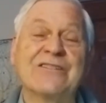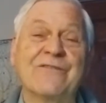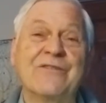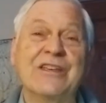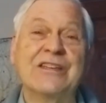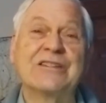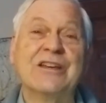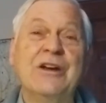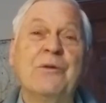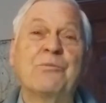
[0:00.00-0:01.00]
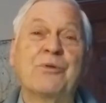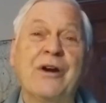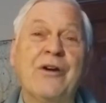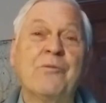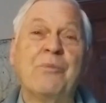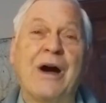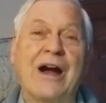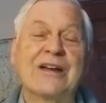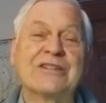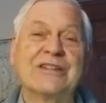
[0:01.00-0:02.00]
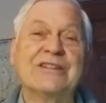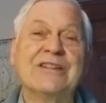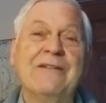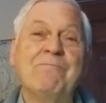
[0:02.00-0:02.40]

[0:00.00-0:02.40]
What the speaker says: of these prayer boxes